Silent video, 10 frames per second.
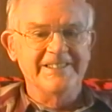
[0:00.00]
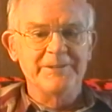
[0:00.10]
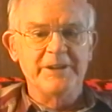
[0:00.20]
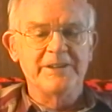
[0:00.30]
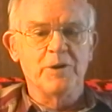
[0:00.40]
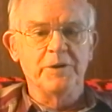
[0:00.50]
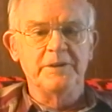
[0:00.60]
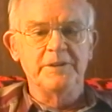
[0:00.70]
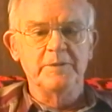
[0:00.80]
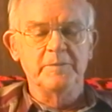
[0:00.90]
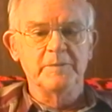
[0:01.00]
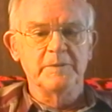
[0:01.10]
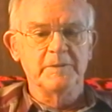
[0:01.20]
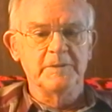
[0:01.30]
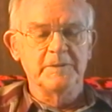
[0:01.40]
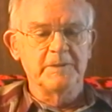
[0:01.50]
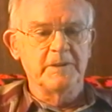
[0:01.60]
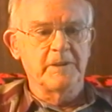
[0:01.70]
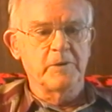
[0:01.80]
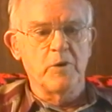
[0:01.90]
And uh, anyway, he called and he
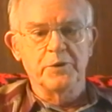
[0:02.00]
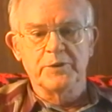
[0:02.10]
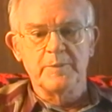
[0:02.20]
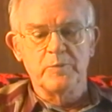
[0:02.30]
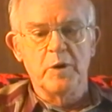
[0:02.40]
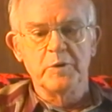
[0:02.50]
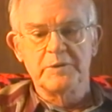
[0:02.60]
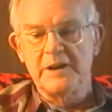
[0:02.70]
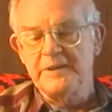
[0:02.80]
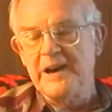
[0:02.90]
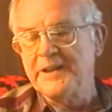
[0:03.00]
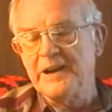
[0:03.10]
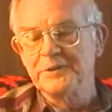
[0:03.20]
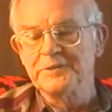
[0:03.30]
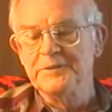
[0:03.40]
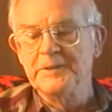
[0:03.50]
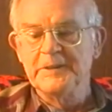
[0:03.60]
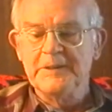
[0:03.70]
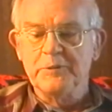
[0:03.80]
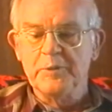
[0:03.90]
called while we were down the
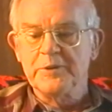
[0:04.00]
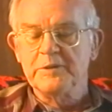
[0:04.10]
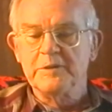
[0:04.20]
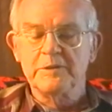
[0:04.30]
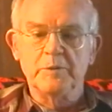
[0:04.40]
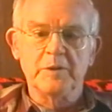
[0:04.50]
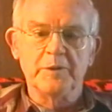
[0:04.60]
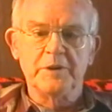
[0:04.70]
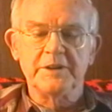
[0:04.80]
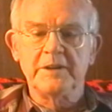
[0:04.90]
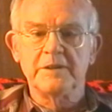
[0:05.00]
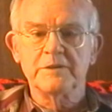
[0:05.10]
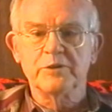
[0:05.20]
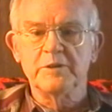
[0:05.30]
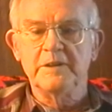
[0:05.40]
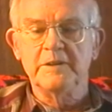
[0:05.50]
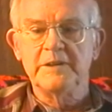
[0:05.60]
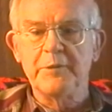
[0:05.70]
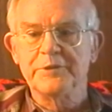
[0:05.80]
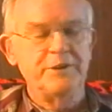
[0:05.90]
outhouse and one thing, so I went in the kitchen,
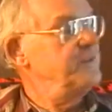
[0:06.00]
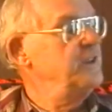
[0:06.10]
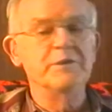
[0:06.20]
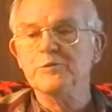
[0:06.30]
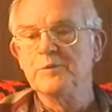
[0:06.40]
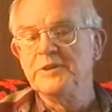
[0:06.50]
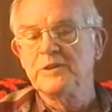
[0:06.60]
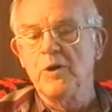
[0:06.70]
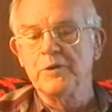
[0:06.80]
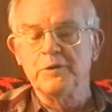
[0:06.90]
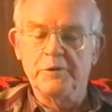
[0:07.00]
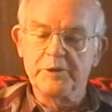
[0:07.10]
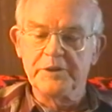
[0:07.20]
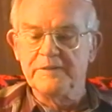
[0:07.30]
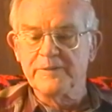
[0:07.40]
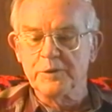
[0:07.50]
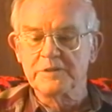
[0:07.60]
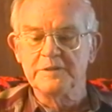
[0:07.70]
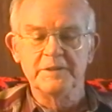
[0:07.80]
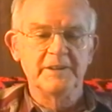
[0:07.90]
so Dad was in the living room and called Ernie
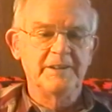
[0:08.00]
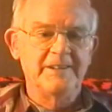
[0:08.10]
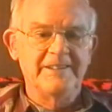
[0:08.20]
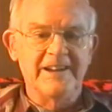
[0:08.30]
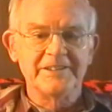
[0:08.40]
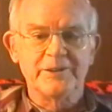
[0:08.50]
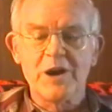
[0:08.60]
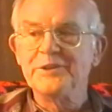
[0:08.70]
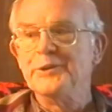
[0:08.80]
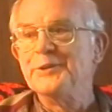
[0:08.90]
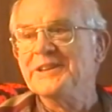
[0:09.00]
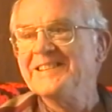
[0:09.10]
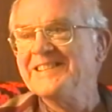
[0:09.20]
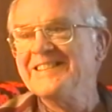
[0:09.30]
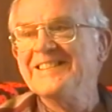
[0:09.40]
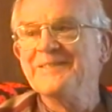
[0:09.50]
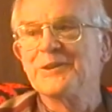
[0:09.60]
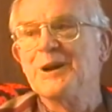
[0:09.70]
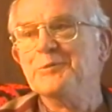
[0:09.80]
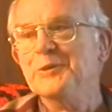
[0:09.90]
in first, and I get grounded Ernie
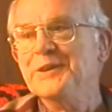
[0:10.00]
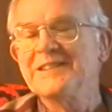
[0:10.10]
for a